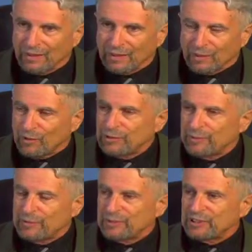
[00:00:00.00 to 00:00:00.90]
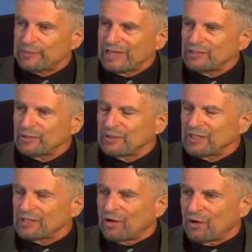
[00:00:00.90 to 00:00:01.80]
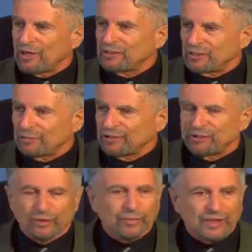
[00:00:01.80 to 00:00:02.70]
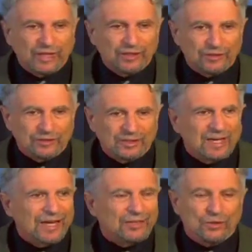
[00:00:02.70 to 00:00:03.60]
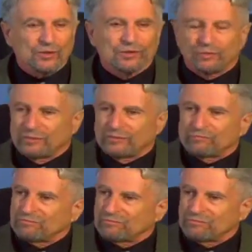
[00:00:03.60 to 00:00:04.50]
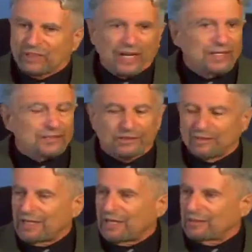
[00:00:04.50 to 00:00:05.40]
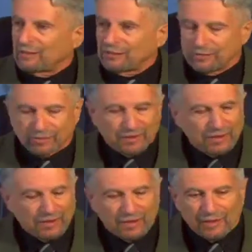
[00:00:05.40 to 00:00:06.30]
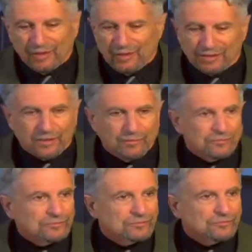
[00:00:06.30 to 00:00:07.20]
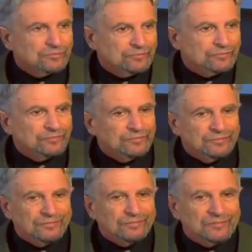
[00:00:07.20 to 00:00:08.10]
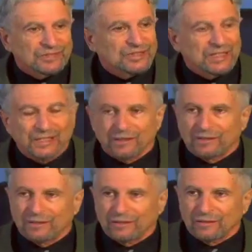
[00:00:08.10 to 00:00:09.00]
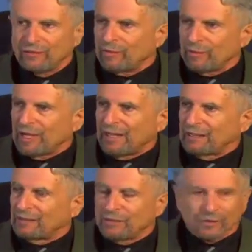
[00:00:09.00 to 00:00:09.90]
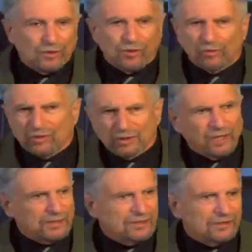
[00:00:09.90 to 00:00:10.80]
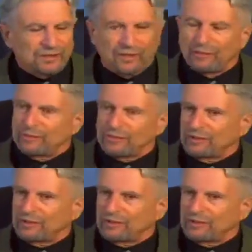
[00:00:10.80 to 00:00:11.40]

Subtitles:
Now, most people, especially when there's a hardship, a tribulation, they're diagnosed with cancer, they're diagnosed with some disease, they automatically go, oh, God, this is terrible.